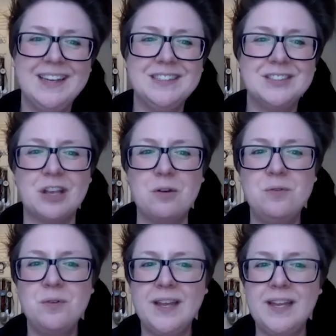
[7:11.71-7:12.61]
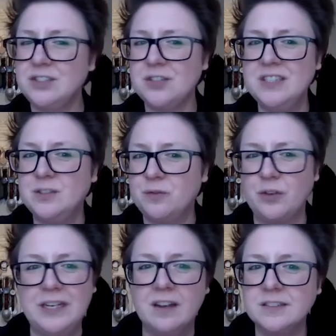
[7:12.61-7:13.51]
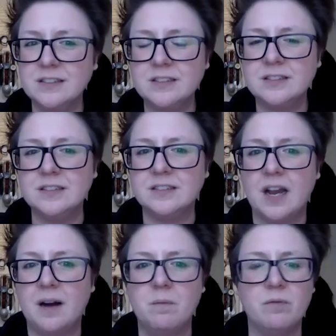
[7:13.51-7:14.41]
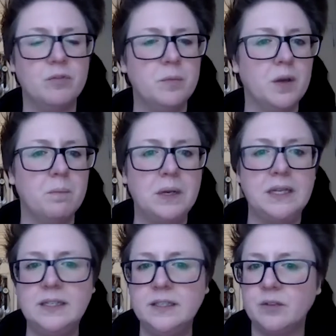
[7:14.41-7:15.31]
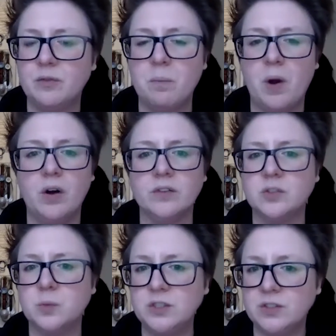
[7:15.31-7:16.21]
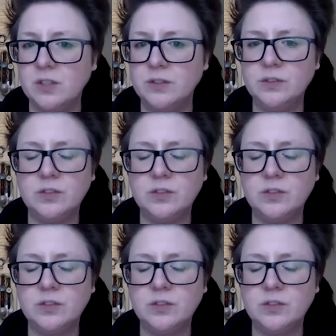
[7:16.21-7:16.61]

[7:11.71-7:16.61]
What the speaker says: So each of these freelancers has come from a completely different part of Switzerland.